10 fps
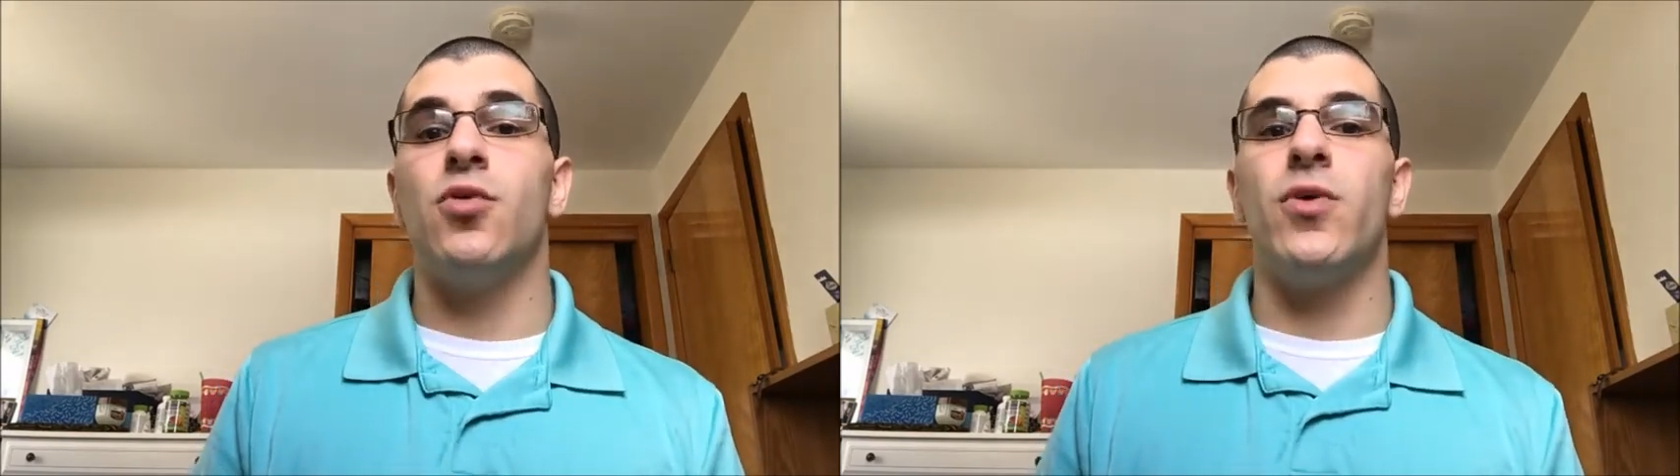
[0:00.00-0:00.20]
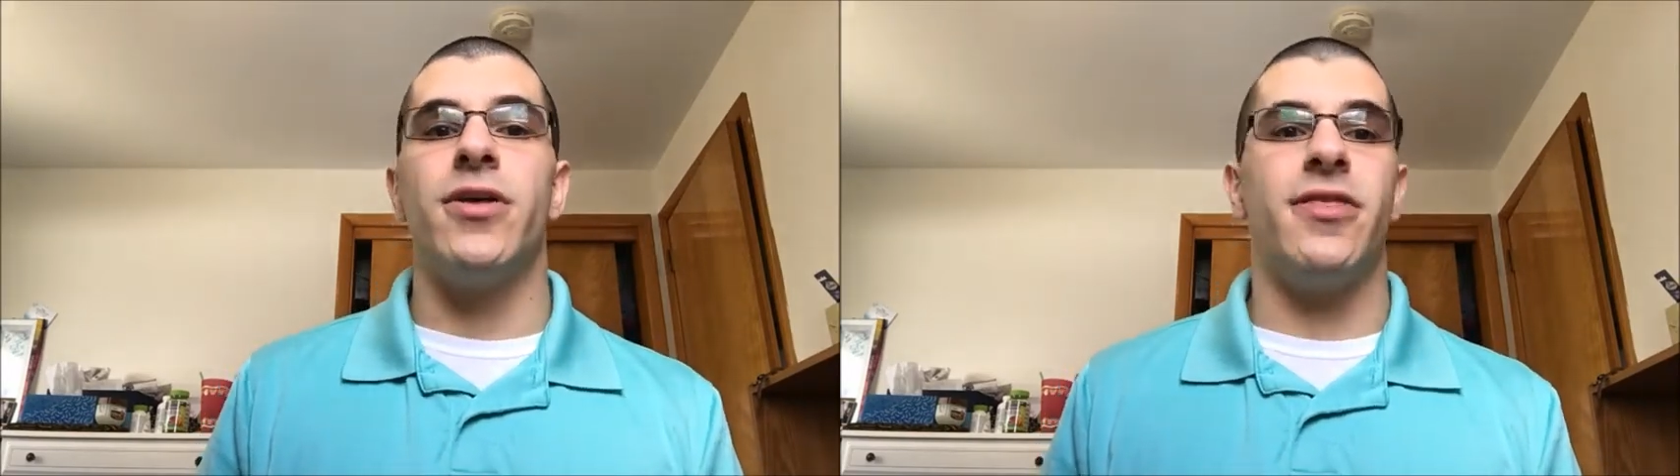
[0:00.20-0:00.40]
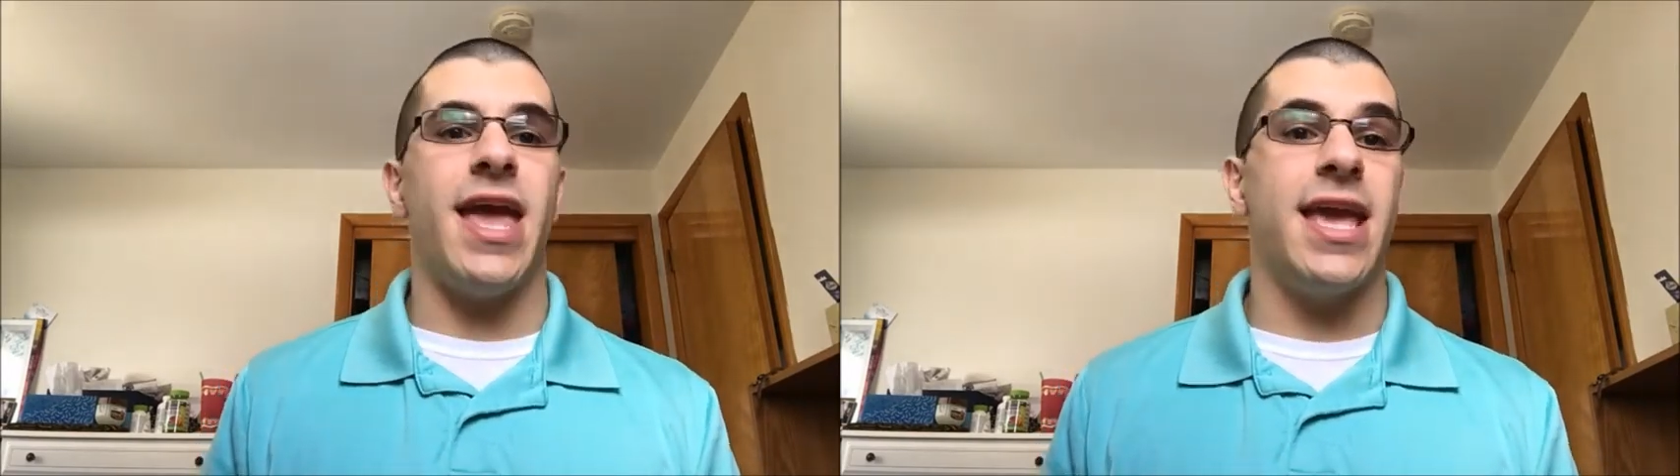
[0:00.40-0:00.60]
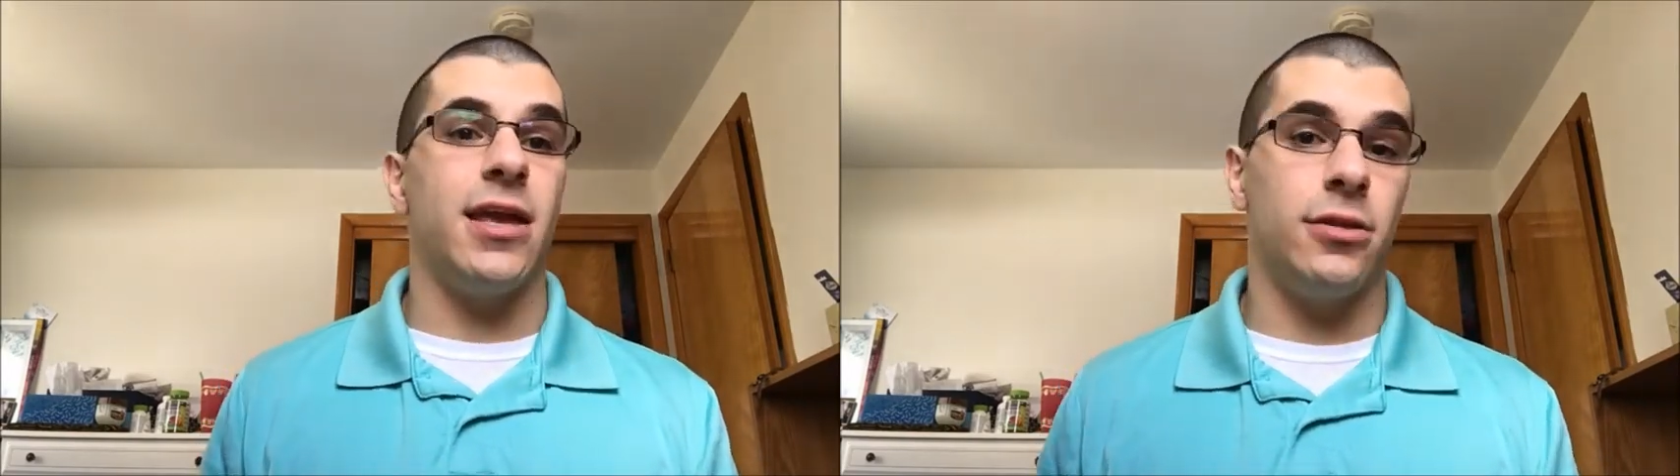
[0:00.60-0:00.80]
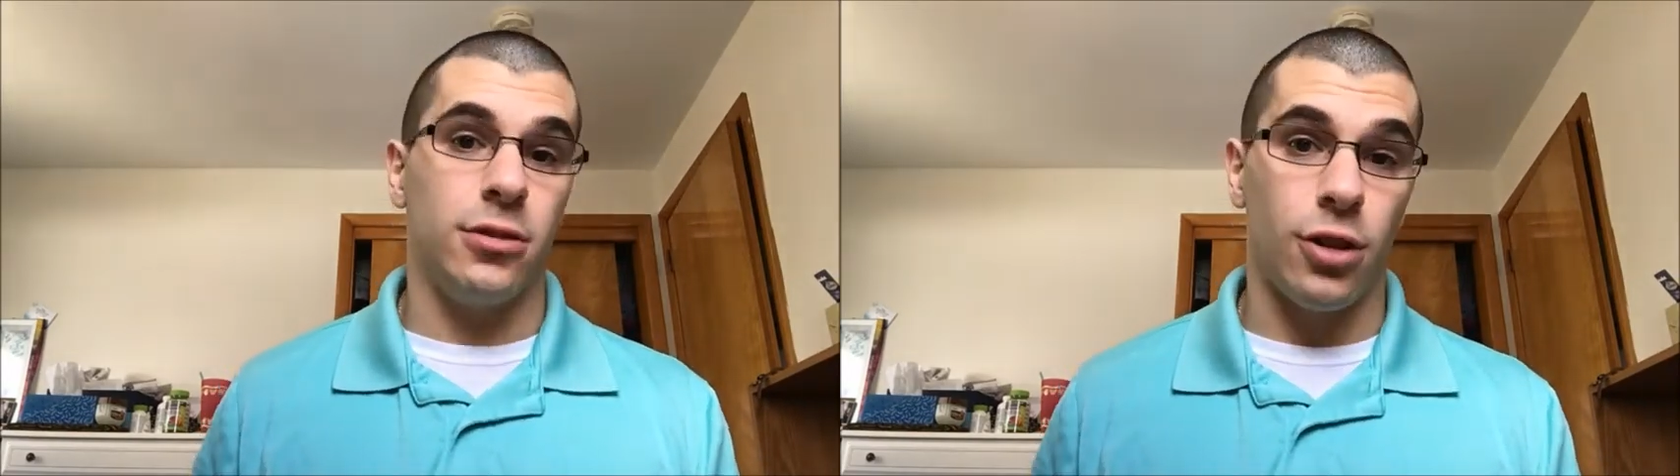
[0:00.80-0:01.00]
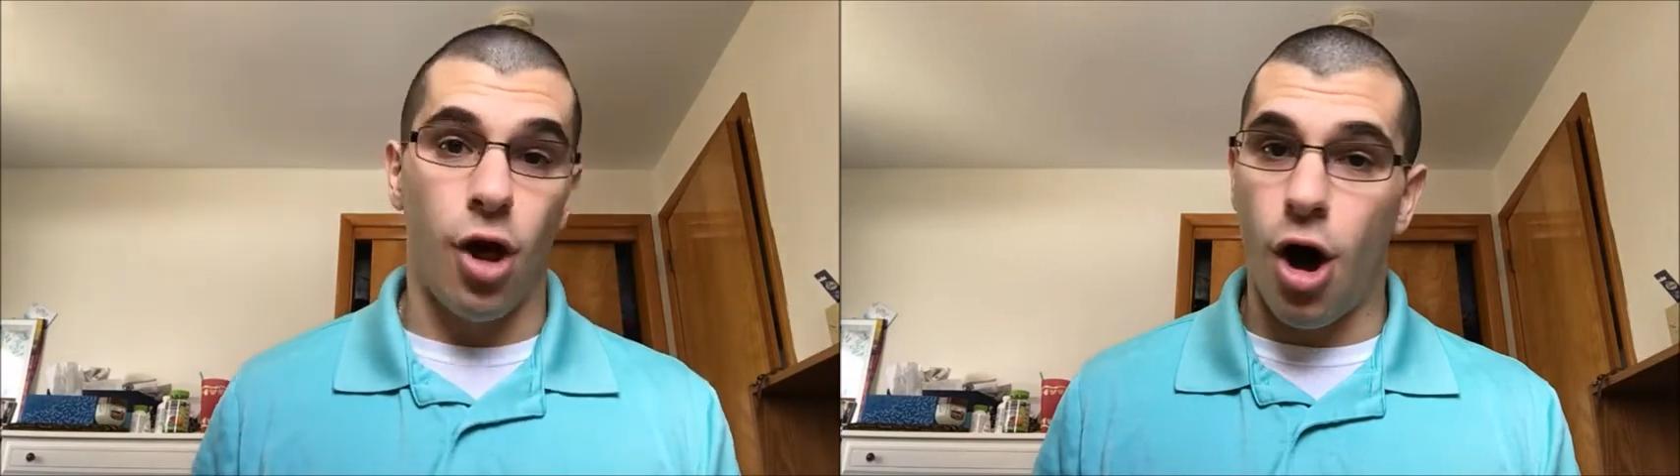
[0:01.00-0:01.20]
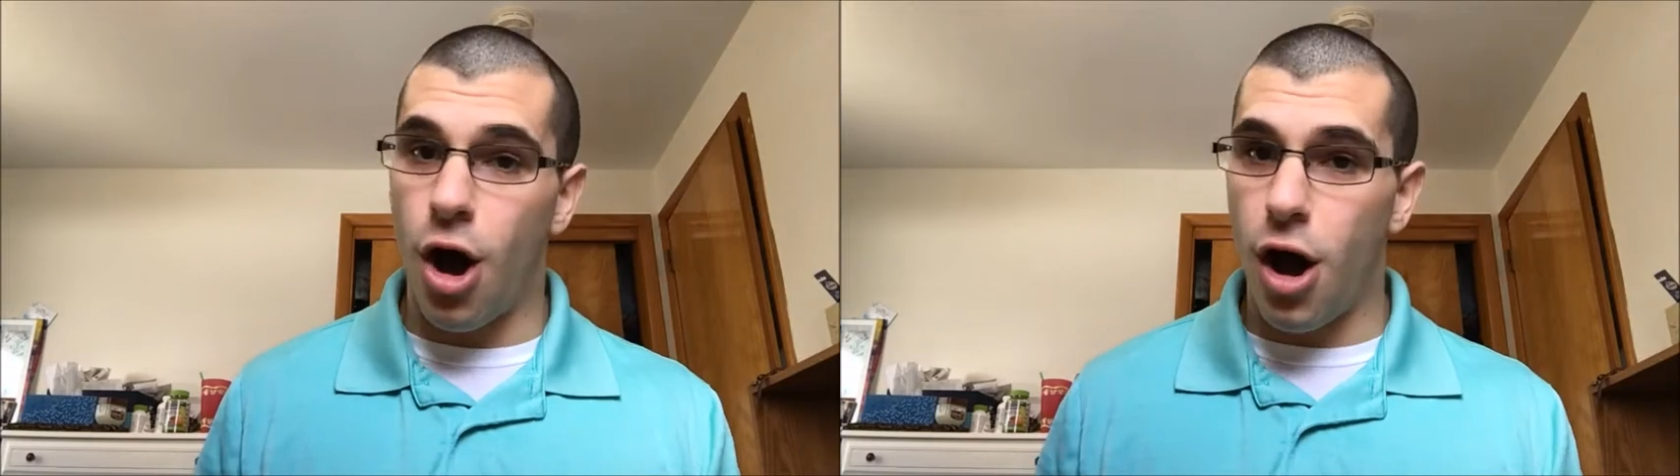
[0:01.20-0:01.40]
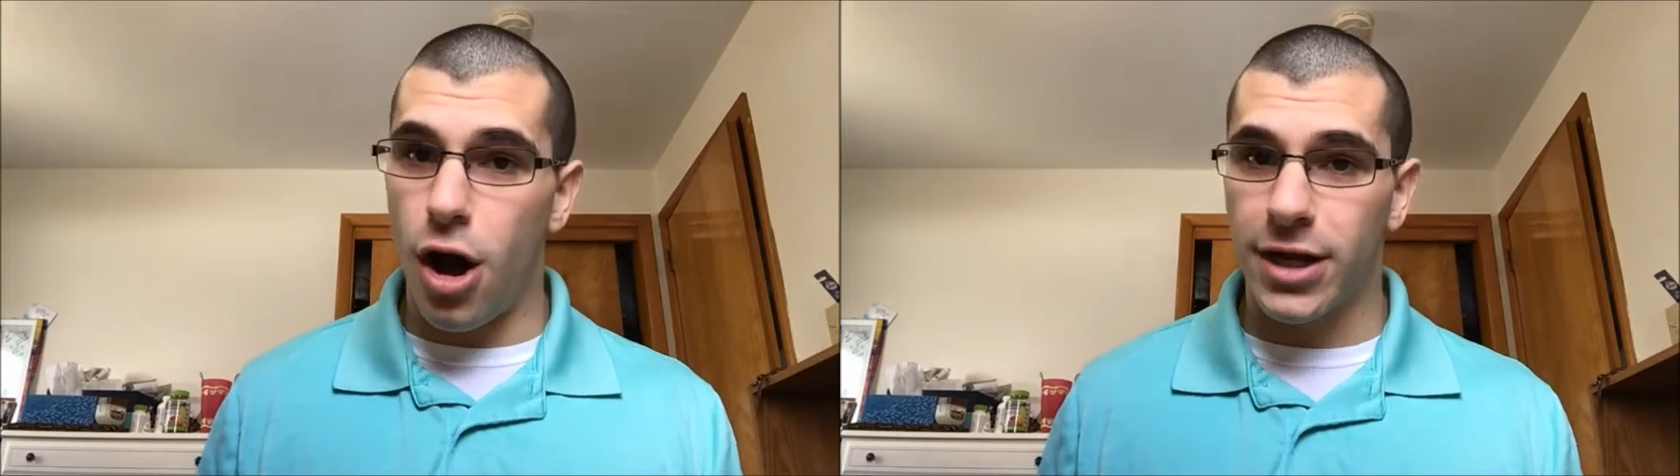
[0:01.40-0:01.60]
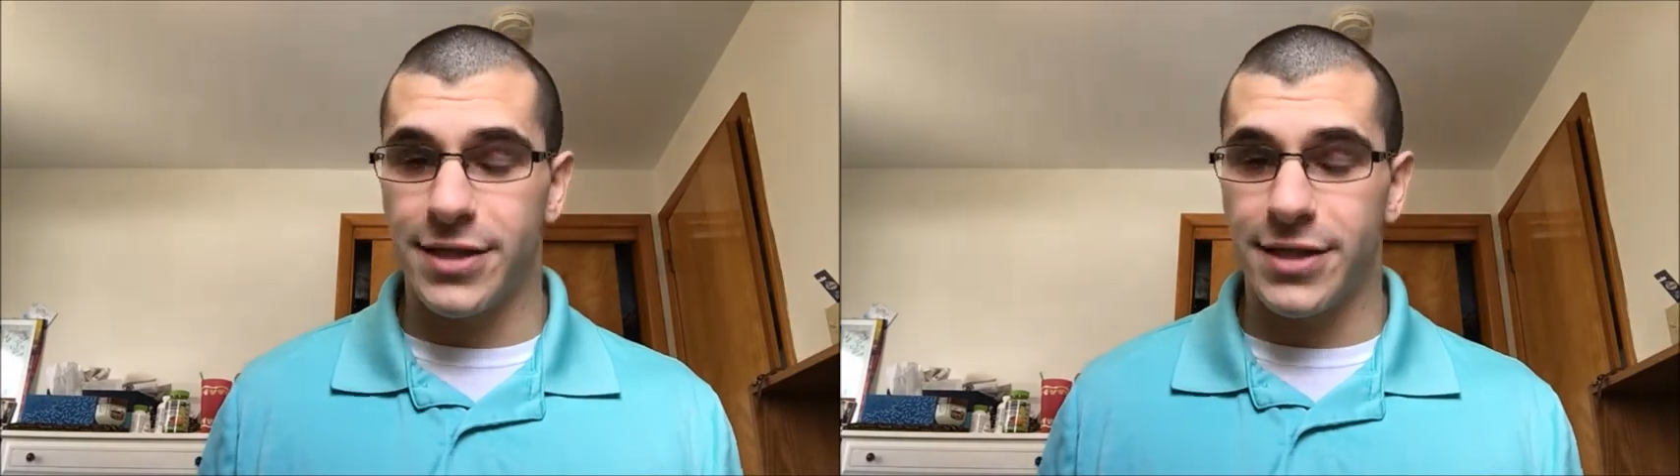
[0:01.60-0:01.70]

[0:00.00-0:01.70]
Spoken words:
with a long